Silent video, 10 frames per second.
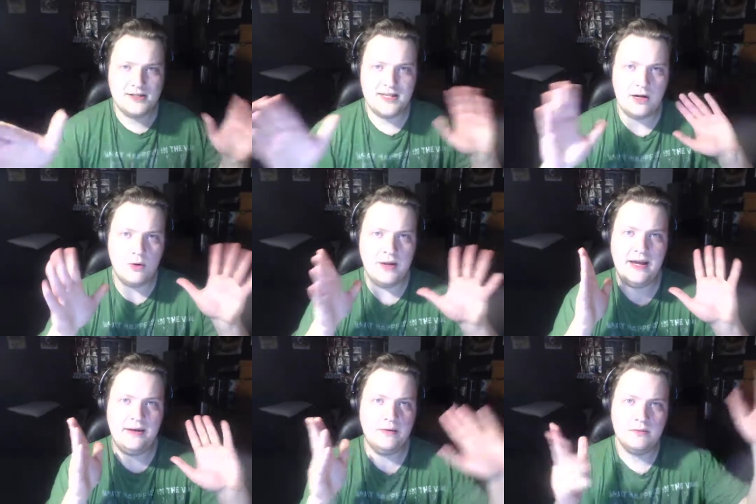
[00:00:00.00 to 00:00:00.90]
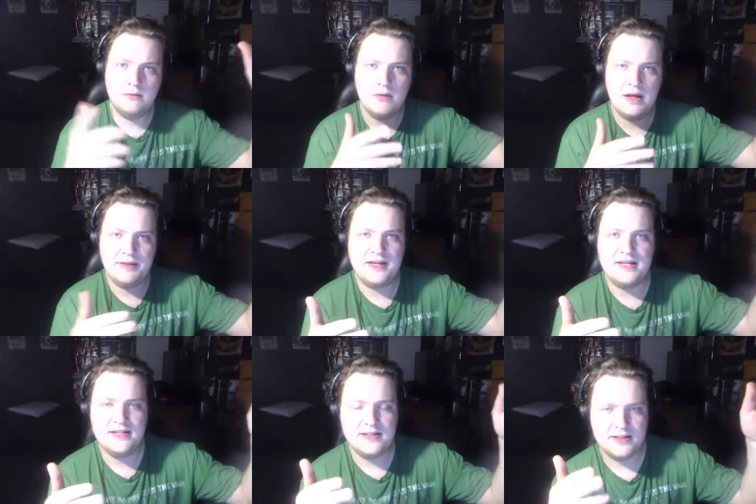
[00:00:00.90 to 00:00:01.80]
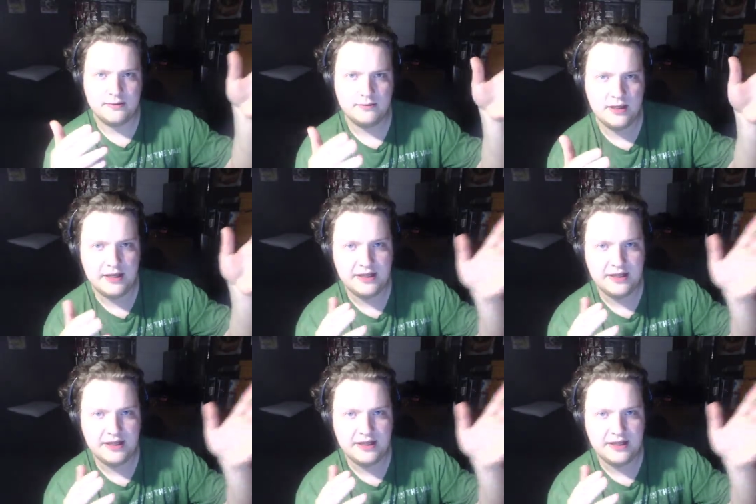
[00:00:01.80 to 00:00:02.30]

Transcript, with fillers: He's like, okay, I think he's in